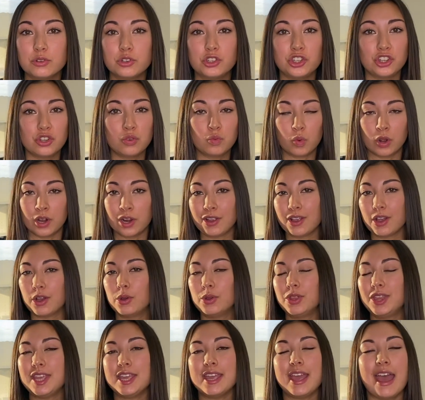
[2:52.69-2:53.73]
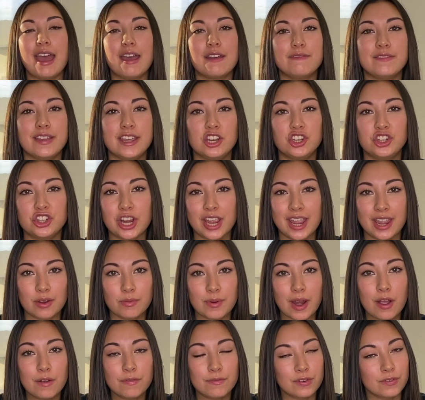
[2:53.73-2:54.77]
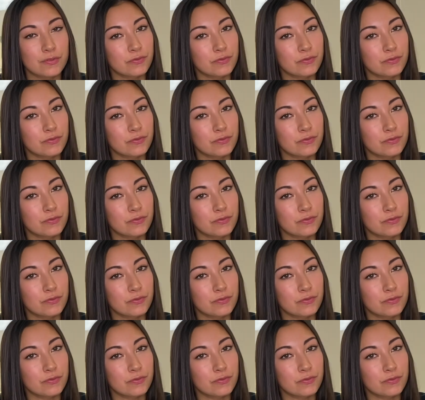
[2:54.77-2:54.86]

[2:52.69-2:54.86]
Do you want to go the FHA route for